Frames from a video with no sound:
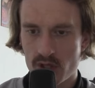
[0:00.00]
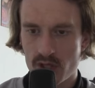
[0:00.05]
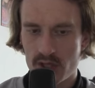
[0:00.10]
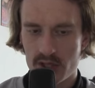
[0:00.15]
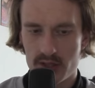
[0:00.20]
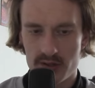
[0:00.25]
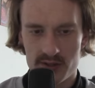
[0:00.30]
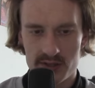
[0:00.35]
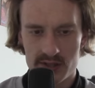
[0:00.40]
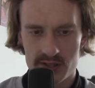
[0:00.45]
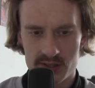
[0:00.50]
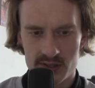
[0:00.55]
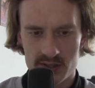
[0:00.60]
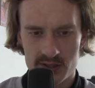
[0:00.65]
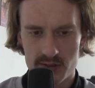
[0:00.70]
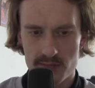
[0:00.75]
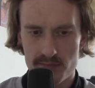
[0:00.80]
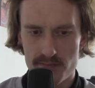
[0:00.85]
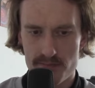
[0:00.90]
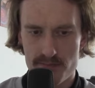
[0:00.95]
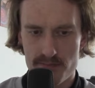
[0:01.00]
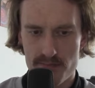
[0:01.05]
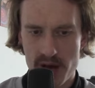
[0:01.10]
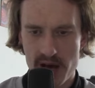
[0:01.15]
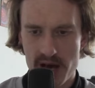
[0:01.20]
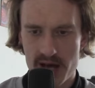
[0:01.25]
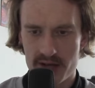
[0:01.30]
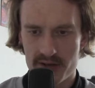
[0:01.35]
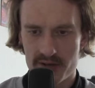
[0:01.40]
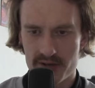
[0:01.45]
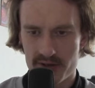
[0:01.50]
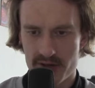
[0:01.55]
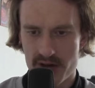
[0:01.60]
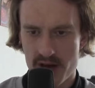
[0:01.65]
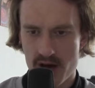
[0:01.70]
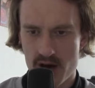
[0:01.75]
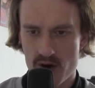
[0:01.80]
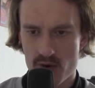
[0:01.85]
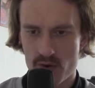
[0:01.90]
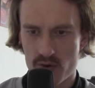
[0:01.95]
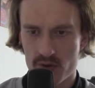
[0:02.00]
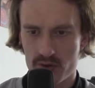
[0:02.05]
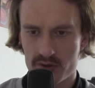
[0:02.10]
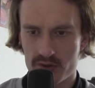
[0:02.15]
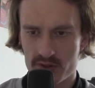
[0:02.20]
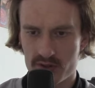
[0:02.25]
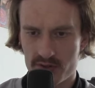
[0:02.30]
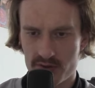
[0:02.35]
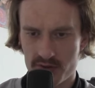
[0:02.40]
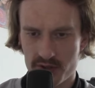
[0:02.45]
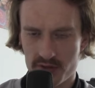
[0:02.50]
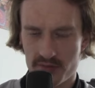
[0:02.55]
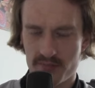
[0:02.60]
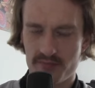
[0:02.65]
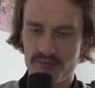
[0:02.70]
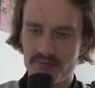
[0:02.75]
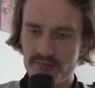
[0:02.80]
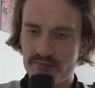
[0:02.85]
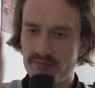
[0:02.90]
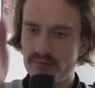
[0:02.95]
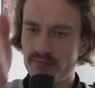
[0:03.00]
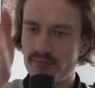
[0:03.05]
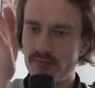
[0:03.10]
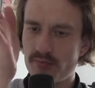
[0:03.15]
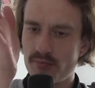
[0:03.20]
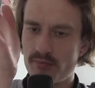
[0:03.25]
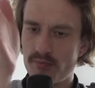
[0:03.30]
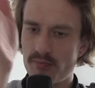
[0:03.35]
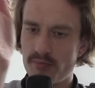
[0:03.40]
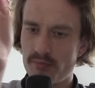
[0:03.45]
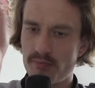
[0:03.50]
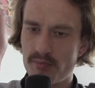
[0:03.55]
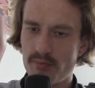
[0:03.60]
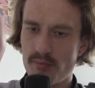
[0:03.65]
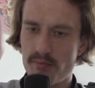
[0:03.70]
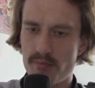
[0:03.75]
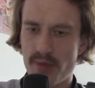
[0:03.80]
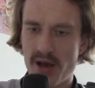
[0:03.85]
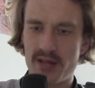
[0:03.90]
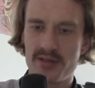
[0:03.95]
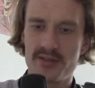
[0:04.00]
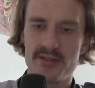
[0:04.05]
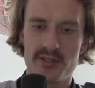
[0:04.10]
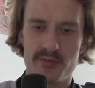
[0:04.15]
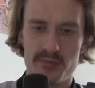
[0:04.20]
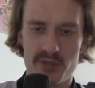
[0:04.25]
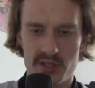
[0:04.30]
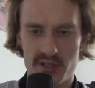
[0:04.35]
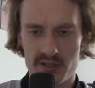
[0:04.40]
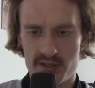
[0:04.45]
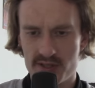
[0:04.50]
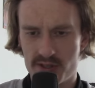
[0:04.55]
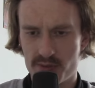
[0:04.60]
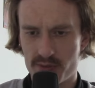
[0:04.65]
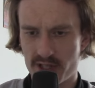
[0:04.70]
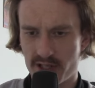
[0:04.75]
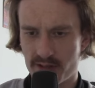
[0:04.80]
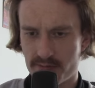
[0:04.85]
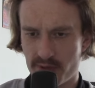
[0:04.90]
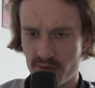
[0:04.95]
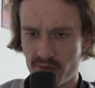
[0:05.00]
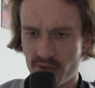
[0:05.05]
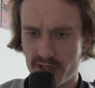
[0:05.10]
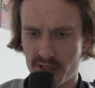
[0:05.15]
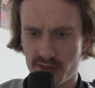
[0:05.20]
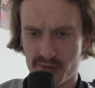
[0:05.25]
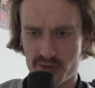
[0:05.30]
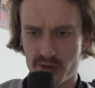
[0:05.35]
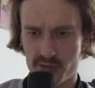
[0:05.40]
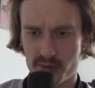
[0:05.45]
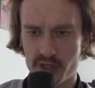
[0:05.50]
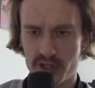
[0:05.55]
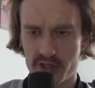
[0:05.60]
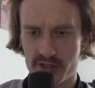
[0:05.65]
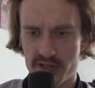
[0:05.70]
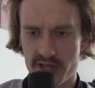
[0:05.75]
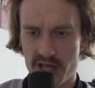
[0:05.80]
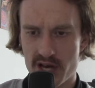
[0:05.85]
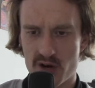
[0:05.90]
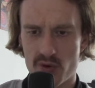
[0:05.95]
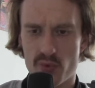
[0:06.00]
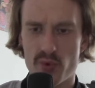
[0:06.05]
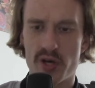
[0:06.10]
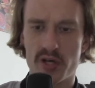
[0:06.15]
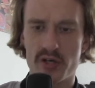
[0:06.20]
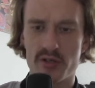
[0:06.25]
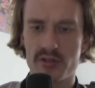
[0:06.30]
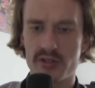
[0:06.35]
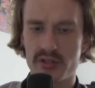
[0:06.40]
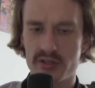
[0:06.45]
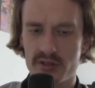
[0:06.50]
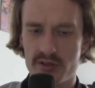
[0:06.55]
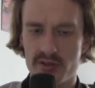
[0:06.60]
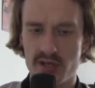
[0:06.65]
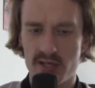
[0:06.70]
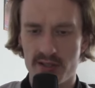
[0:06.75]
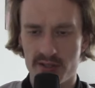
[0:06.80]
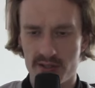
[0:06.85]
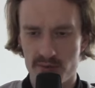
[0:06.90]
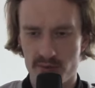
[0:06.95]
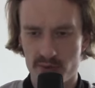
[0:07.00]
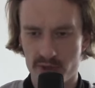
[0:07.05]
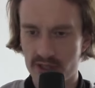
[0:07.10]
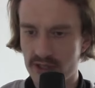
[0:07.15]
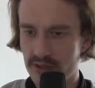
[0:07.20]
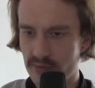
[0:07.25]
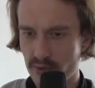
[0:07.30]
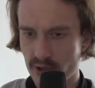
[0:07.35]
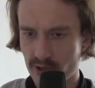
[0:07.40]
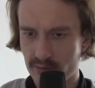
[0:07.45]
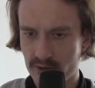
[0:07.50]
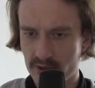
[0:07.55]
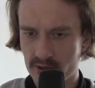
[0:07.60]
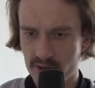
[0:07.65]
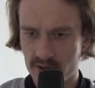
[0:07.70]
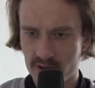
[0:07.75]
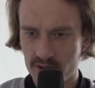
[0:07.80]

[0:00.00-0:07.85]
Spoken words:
And this is the band now. The street bends a bit, and this is what I've been waiting for, because now we're going to Alice Springs proper.